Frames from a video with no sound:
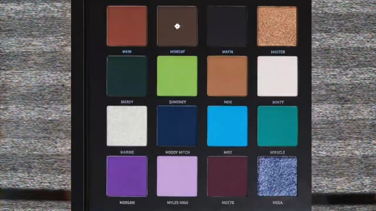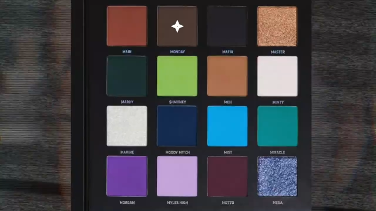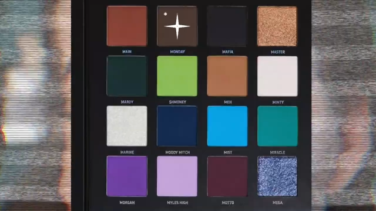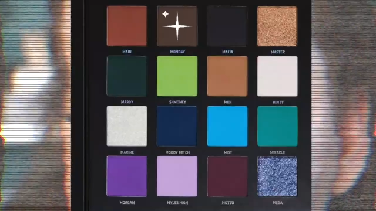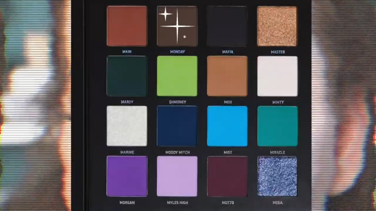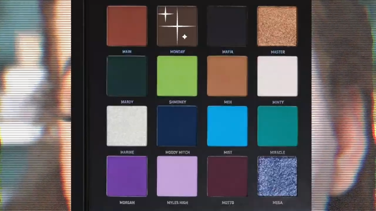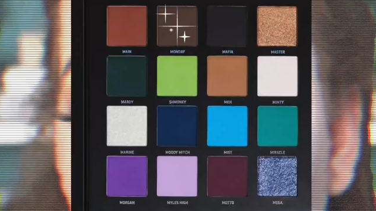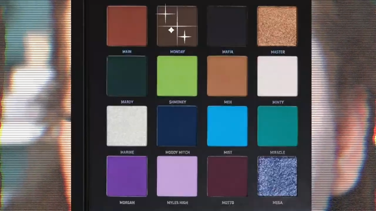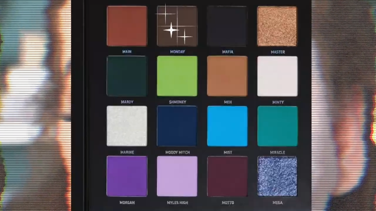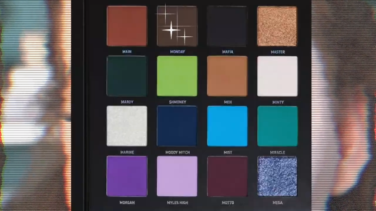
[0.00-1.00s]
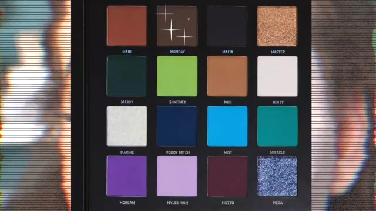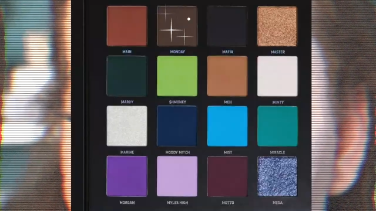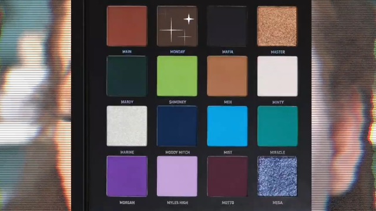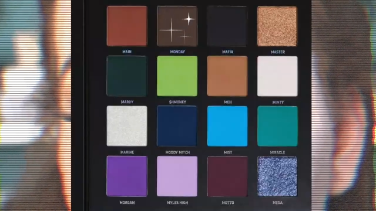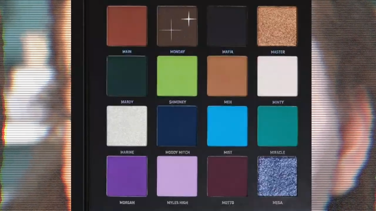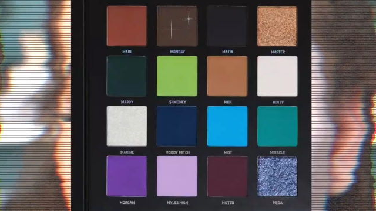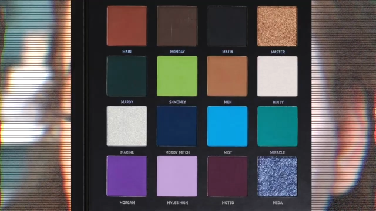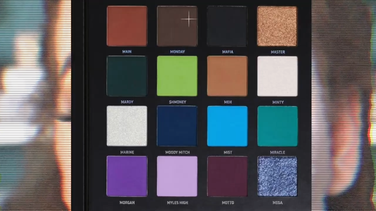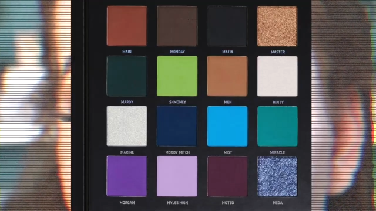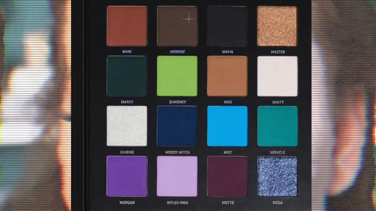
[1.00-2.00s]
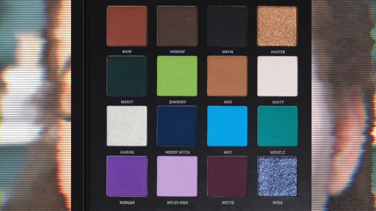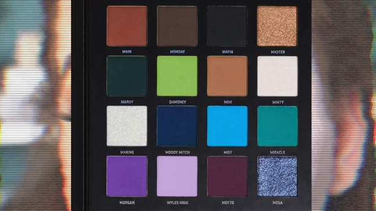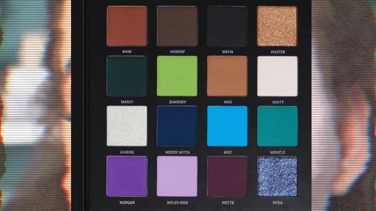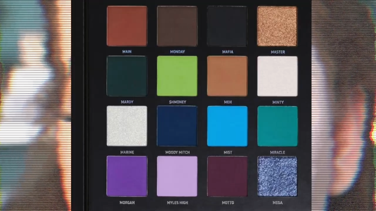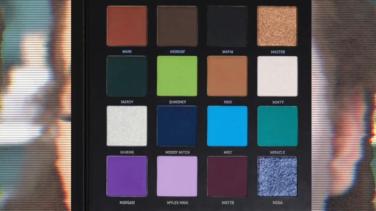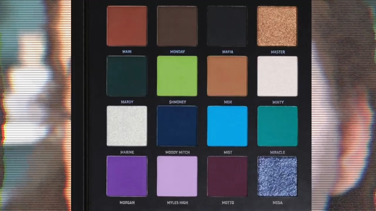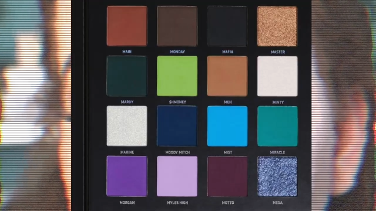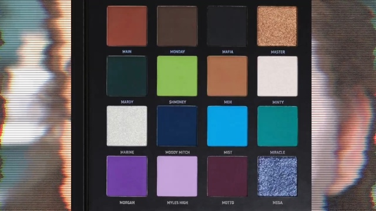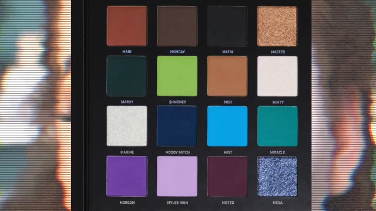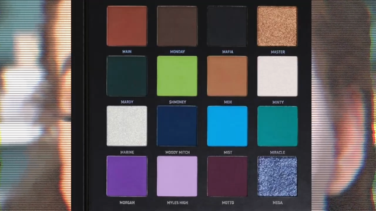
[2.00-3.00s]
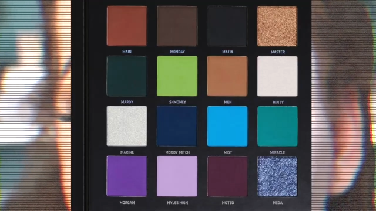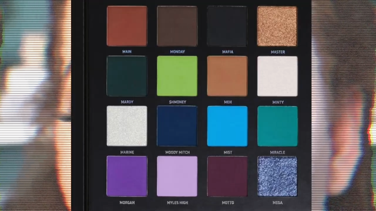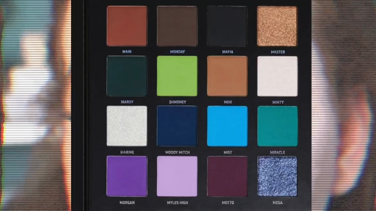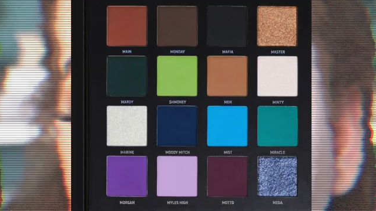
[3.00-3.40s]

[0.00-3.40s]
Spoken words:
[unreadable: no face in view]